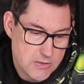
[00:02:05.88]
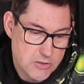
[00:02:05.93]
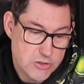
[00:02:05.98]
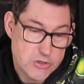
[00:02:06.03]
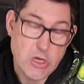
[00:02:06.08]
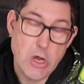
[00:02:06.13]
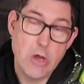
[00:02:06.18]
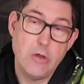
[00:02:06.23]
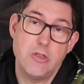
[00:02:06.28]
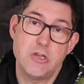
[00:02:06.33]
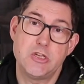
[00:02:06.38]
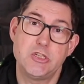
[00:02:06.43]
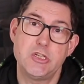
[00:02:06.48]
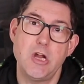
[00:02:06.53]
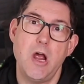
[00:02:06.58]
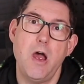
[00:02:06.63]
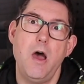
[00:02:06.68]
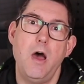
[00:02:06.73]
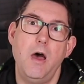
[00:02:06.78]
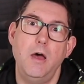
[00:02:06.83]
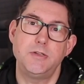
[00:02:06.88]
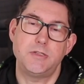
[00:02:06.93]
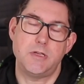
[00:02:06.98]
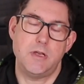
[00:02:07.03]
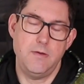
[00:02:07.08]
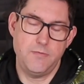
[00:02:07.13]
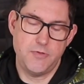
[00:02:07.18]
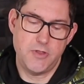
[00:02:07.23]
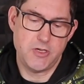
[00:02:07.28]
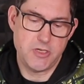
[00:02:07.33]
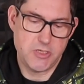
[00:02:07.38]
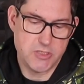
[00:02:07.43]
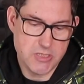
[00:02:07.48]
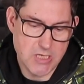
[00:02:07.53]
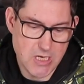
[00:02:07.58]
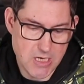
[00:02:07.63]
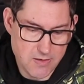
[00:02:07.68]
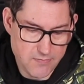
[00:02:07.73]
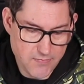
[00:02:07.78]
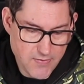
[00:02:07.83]
So the Shard of the
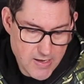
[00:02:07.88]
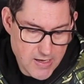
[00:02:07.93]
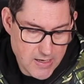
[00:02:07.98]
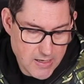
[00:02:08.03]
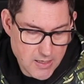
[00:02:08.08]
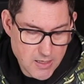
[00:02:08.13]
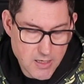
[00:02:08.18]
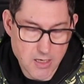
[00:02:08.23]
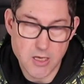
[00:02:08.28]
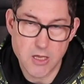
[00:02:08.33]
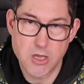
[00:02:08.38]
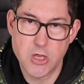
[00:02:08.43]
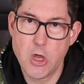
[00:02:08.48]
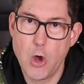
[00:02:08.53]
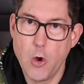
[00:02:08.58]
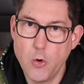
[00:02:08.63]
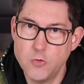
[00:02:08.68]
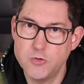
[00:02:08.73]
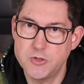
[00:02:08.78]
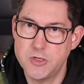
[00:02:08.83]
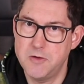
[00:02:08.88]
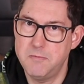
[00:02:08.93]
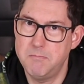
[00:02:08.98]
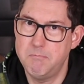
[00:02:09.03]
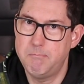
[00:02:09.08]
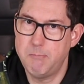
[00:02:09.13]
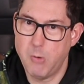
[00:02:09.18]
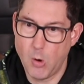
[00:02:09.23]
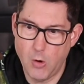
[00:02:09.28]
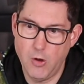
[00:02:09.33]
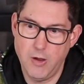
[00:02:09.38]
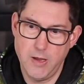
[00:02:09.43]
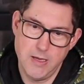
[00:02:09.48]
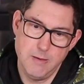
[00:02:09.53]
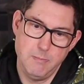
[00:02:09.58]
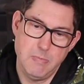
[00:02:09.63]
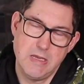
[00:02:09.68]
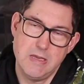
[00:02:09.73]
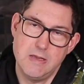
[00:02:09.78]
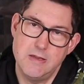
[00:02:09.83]
Deceiver, Golden
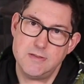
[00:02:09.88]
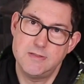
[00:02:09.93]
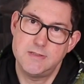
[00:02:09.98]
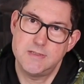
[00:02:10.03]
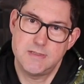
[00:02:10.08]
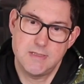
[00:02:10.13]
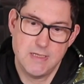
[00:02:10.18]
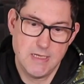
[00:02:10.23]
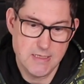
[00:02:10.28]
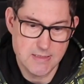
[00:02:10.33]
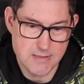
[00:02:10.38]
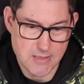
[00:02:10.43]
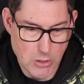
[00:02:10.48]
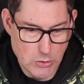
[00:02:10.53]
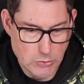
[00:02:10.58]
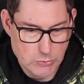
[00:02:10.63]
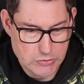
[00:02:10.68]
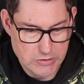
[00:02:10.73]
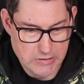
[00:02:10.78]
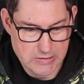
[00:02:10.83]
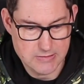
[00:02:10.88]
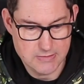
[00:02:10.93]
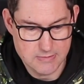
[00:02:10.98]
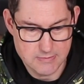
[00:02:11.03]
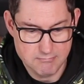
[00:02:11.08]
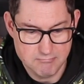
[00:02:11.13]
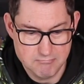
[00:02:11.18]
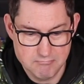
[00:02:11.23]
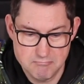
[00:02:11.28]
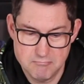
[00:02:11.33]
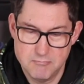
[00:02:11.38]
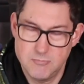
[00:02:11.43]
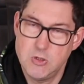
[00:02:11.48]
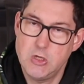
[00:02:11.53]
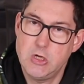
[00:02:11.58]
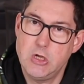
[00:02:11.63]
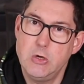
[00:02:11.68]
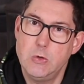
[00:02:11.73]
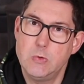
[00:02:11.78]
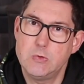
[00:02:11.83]
Boy, because he's golden.
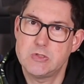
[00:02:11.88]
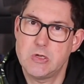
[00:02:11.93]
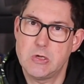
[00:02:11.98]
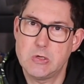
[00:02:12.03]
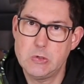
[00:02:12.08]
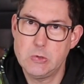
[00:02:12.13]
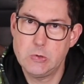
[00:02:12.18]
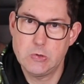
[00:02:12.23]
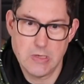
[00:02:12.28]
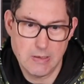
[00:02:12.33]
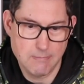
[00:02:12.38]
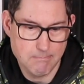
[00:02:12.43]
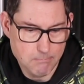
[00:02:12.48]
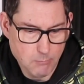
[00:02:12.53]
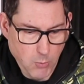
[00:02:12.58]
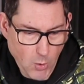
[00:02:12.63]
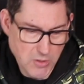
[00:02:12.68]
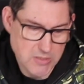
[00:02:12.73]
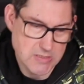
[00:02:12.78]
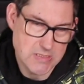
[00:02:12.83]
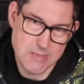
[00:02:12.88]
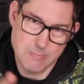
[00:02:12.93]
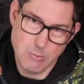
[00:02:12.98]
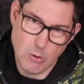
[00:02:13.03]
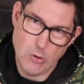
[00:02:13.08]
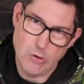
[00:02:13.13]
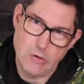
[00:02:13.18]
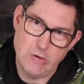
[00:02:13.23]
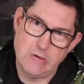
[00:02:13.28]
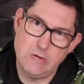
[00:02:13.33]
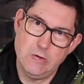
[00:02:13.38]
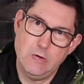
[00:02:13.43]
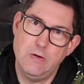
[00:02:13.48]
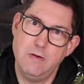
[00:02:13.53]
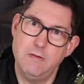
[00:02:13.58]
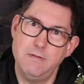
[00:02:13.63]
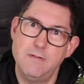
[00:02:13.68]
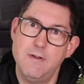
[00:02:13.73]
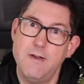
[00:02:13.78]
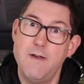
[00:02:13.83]
You can also call him Pointy Boy
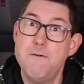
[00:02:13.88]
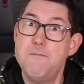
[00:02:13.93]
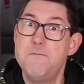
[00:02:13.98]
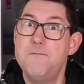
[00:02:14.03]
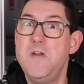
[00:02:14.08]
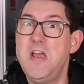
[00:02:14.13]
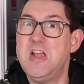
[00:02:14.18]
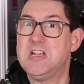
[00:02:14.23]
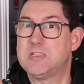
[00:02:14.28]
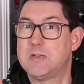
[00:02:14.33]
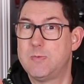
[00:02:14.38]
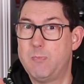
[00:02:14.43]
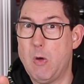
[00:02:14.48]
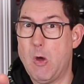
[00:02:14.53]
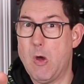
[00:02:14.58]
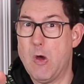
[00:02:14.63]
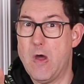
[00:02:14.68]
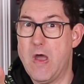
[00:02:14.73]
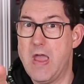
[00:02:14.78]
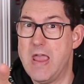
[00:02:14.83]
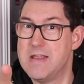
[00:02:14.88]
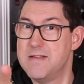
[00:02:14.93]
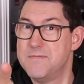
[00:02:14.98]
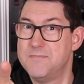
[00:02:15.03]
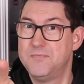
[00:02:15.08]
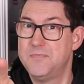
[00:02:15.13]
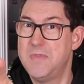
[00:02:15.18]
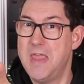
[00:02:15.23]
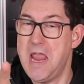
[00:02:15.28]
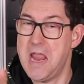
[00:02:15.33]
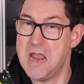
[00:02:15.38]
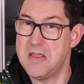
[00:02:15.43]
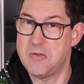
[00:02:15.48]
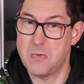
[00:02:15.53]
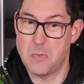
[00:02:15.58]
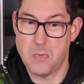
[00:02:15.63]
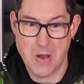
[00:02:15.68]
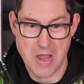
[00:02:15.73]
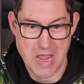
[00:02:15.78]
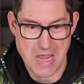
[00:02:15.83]
or Fist Boy,
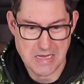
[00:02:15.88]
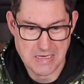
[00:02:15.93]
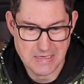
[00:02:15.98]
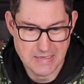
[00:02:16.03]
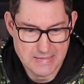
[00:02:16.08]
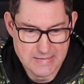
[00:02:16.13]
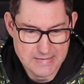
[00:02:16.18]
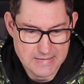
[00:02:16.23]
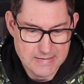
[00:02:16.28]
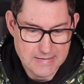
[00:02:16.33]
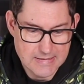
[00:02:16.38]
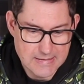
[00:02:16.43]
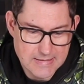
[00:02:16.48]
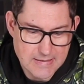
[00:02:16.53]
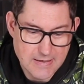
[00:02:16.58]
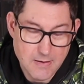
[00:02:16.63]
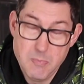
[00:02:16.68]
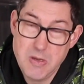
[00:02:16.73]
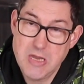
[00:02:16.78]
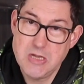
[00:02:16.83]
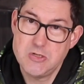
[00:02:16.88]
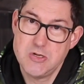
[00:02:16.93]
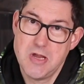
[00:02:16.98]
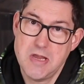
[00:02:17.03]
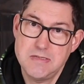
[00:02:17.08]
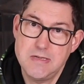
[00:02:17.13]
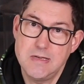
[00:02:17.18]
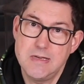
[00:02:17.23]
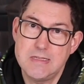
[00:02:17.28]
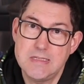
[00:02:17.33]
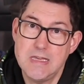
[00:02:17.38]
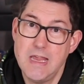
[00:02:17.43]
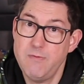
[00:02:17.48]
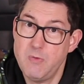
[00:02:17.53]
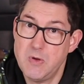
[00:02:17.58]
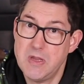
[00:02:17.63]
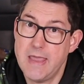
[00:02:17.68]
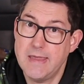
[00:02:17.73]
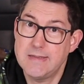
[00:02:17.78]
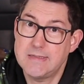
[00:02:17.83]
either way. It'd be interesting to see
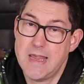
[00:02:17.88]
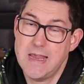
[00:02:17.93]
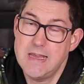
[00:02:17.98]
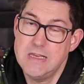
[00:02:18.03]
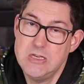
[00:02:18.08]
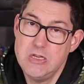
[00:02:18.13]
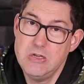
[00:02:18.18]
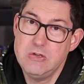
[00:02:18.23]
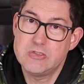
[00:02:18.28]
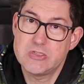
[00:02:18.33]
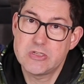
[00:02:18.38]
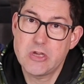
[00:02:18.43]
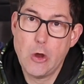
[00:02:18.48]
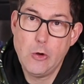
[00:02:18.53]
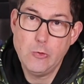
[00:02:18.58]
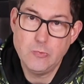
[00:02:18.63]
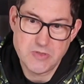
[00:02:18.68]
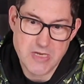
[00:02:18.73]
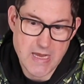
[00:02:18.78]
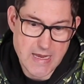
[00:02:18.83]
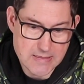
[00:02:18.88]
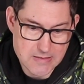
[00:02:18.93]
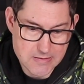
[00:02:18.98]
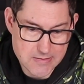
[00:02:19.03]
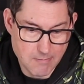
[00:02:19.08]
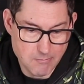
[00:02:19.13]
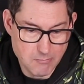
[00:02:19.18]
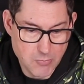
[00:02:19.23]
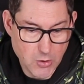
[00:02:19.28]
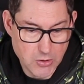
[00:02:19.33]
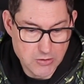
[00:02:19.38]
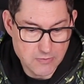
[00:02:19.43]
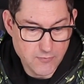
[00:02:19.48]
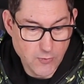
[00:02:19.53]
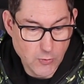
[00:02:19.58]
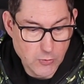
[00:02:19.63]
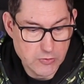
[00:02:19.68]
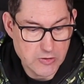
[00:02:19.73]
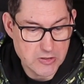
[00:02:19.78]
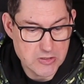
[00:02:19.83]
if we get a new sculpt at some point
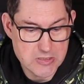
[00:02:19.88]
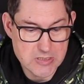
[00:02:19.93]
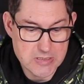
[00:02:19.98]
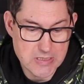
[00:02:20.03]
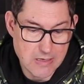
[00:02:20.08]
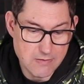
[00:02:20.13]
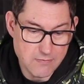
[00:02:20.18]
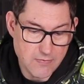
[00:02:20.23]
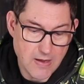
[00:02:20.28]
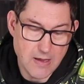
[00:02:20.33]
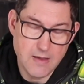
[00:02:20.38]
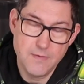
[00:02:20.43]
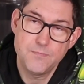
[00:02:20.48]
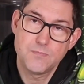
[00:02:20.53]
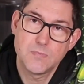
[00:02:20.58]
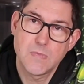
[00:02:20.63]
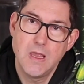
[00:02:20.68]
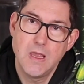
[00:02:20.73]
for the Deceiver.